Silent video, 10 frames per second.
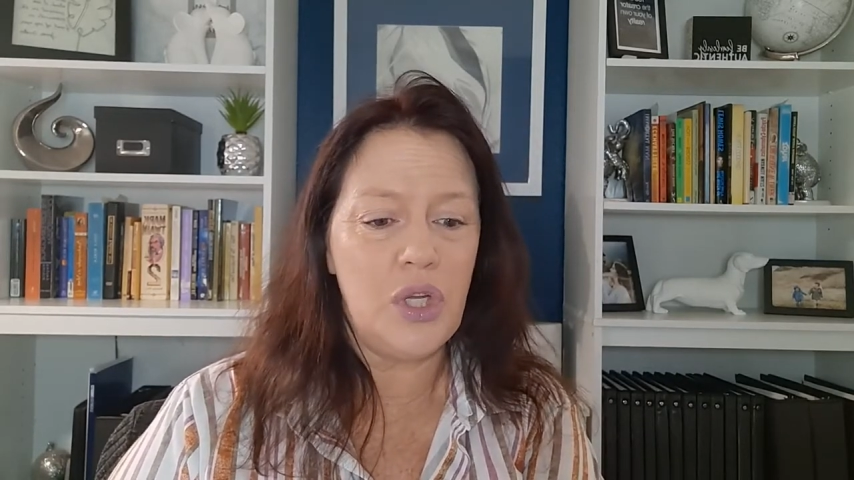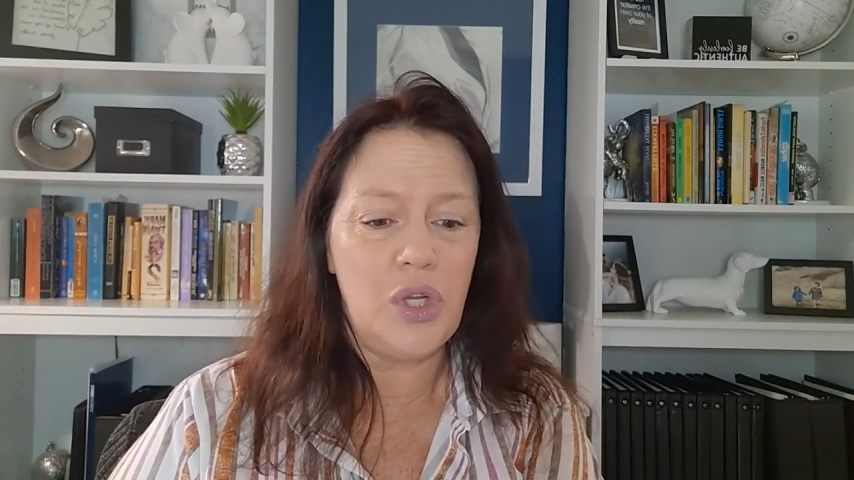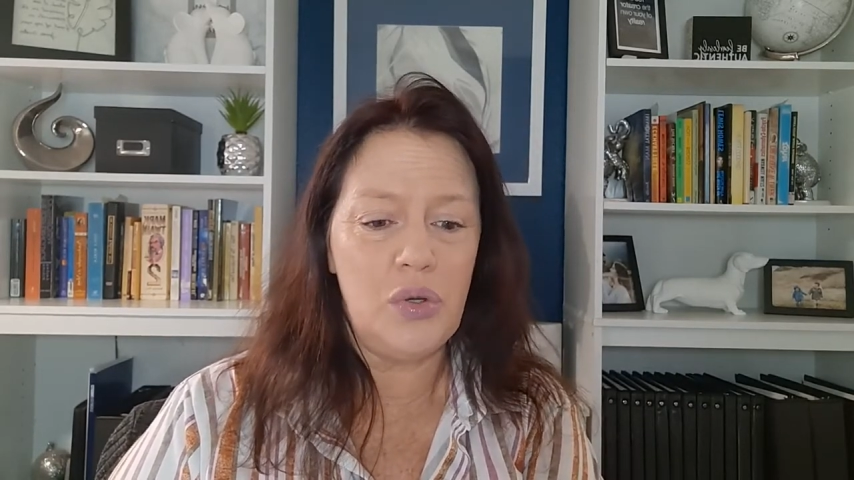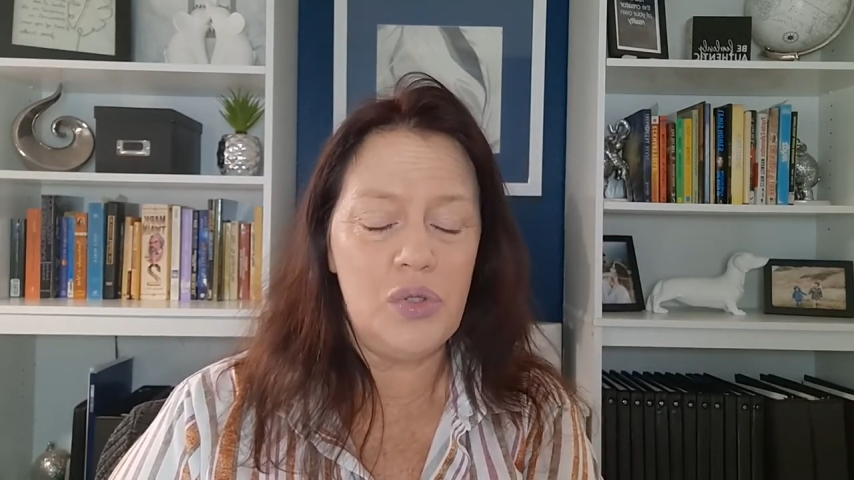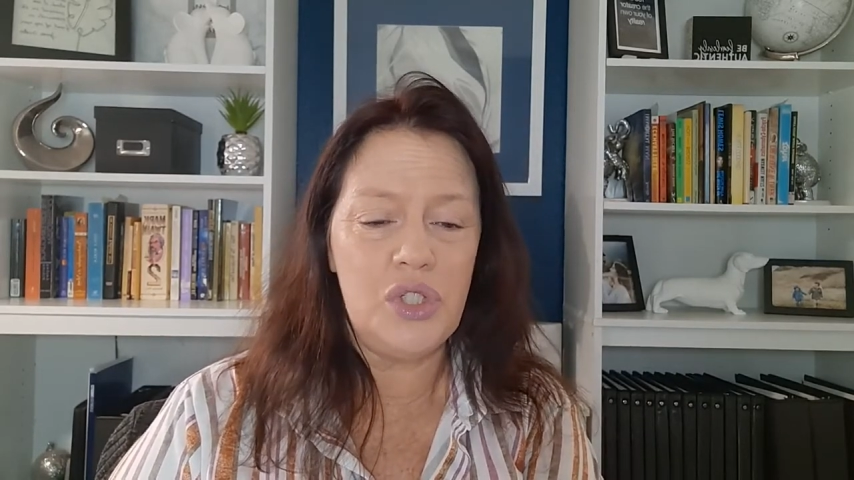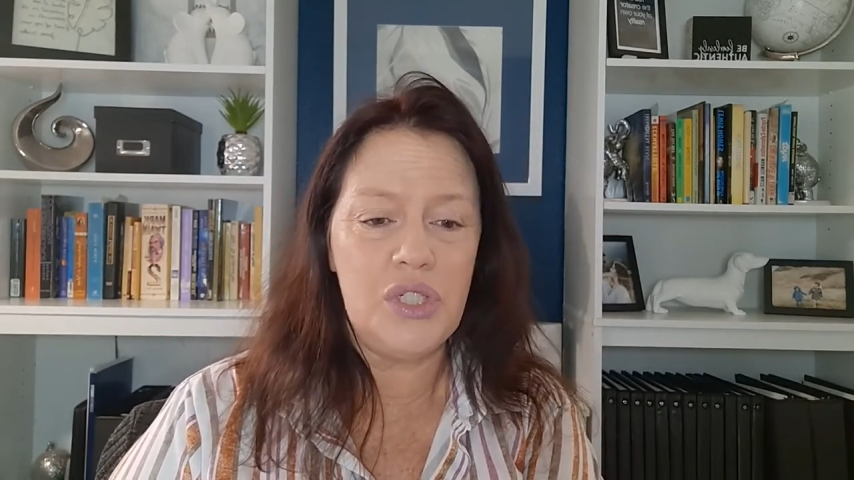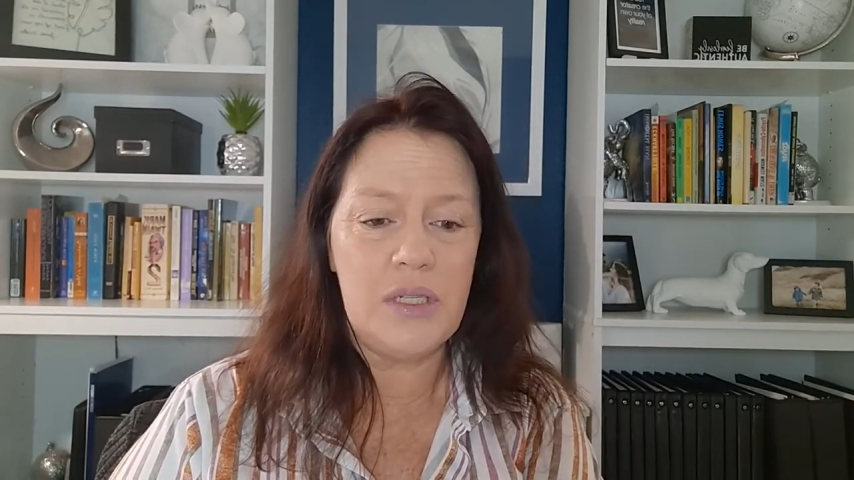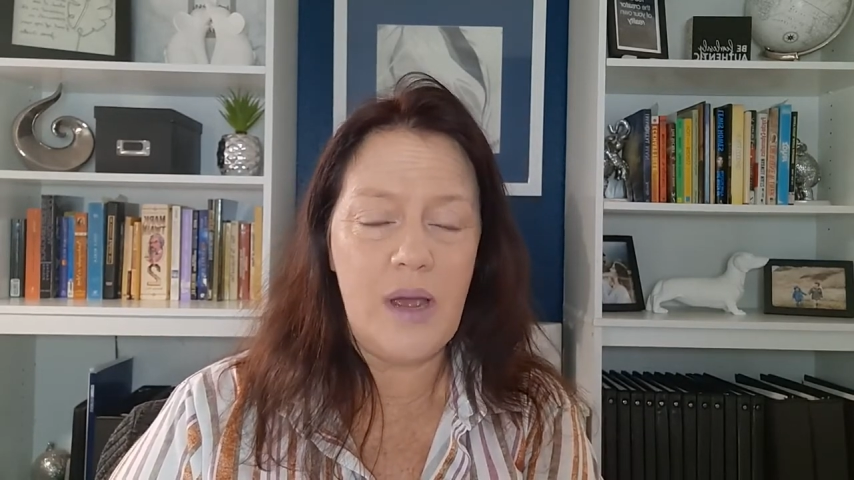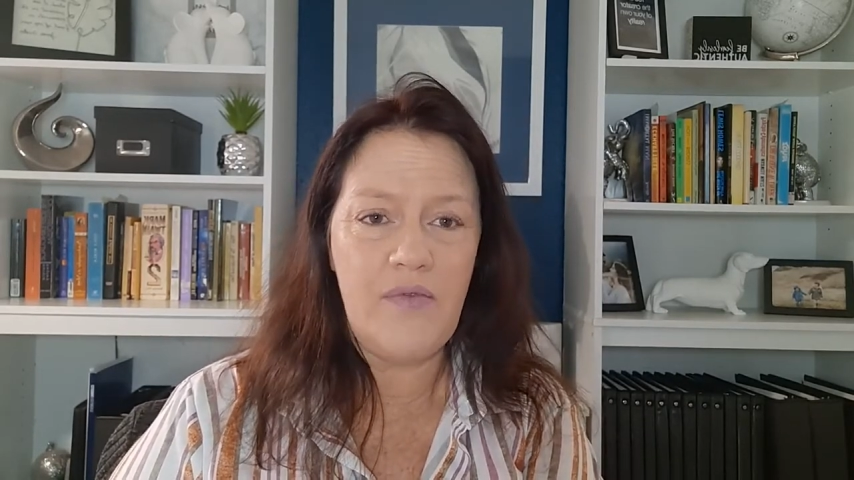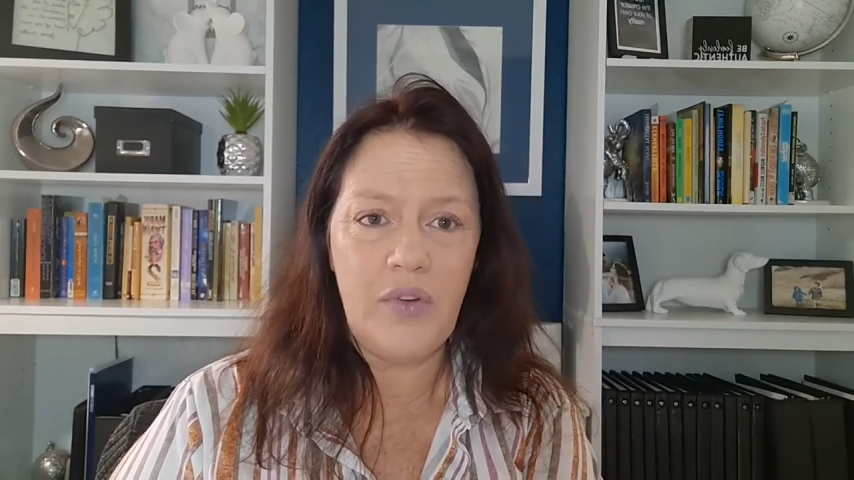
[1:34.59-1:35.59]
a huge
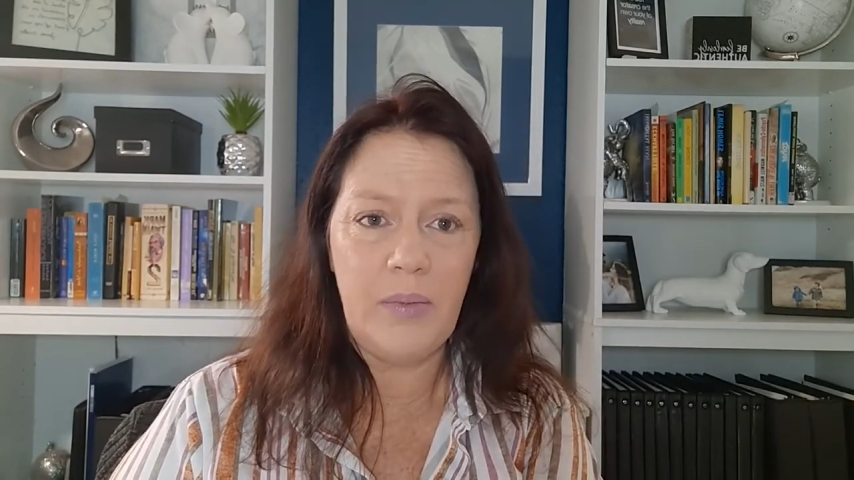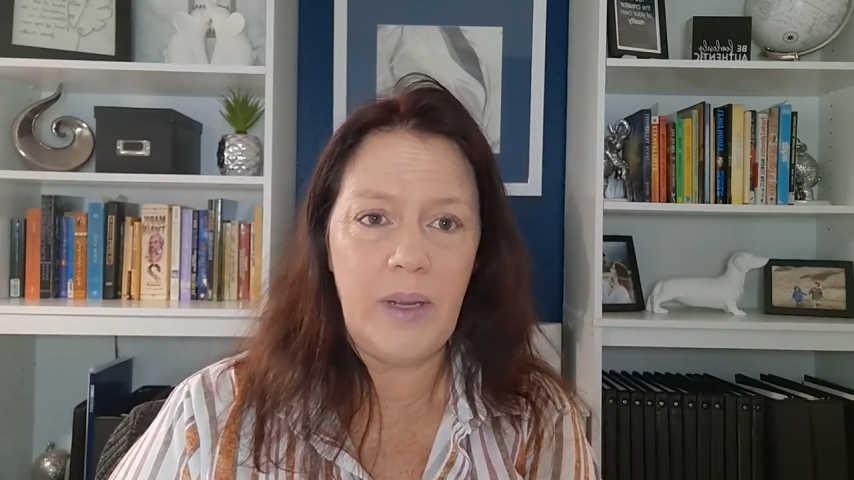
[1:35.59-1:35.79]
step for